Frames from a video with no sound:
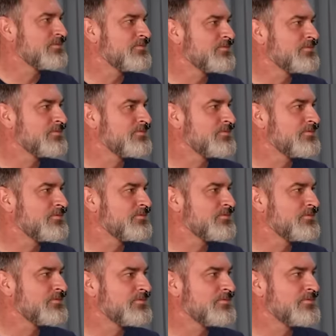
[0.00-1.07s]

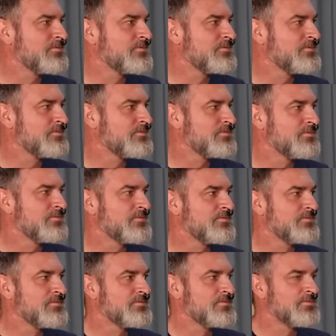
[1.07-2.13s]

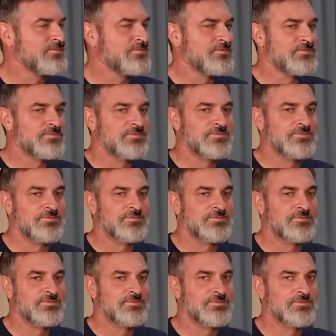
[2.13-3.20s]

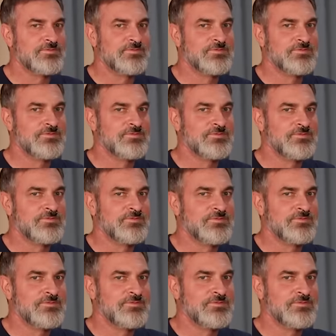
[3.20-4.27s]

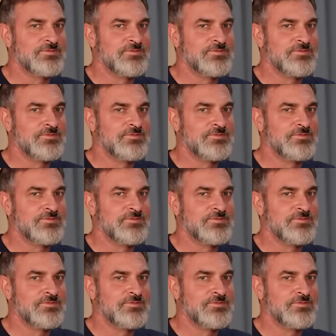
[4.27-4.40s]
(silent)